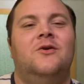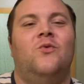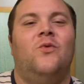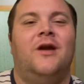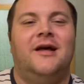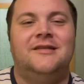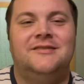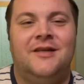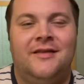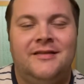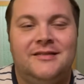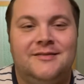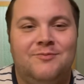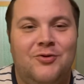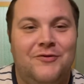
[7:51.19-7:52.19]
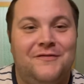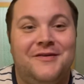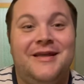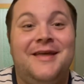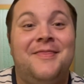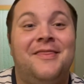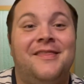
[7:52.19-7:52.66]
when I saw this
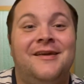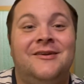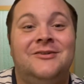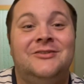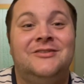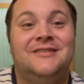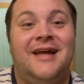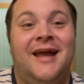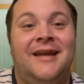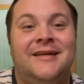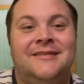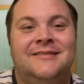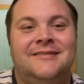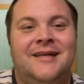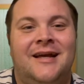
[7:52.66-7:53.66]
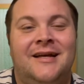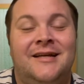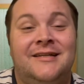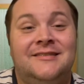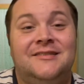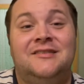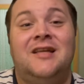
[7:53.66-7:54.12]
movie in theaters, and it's
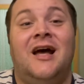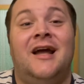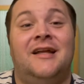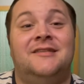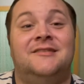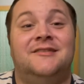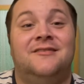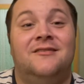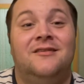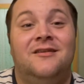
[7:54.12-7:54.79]
Signs.